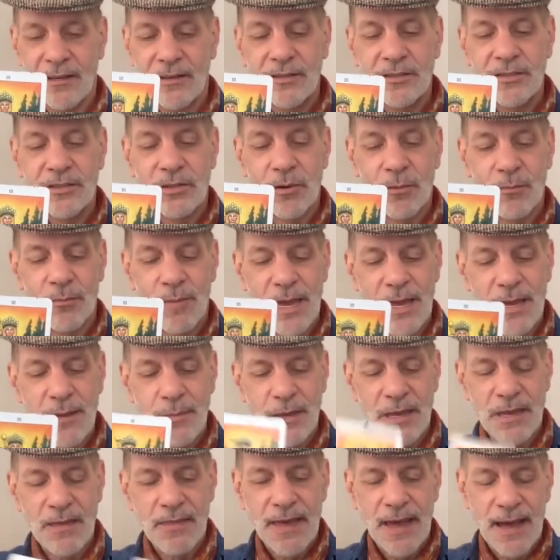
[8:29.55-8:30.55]
So
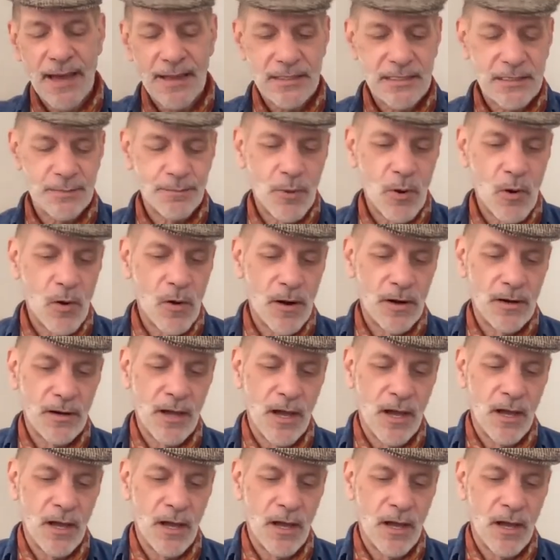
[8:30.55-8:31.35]
maybe that's part